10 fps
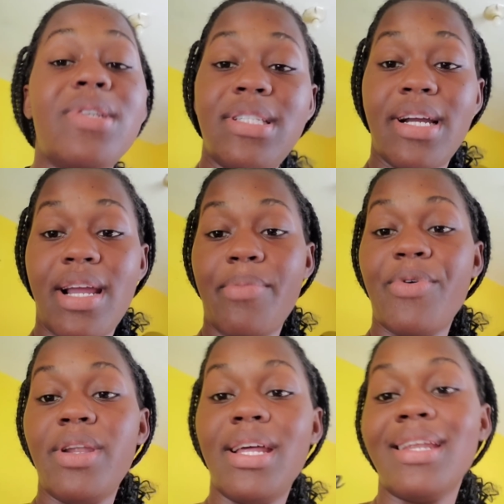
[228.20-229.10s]
sorry
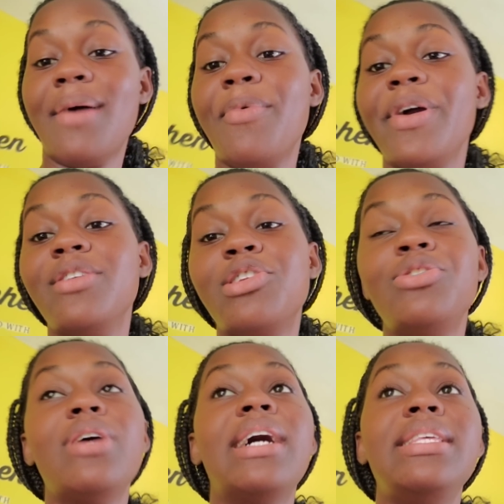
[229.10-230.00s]
about that.
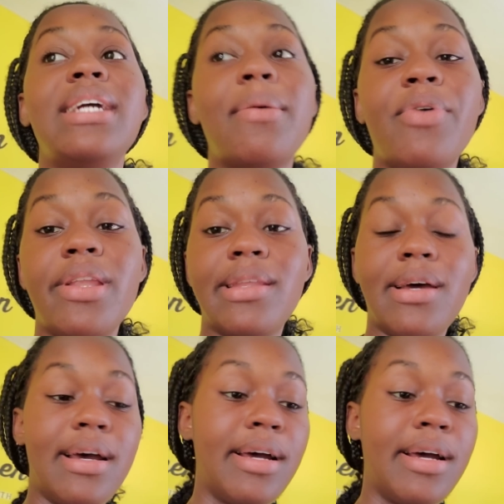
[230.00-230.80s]
I think I'm going to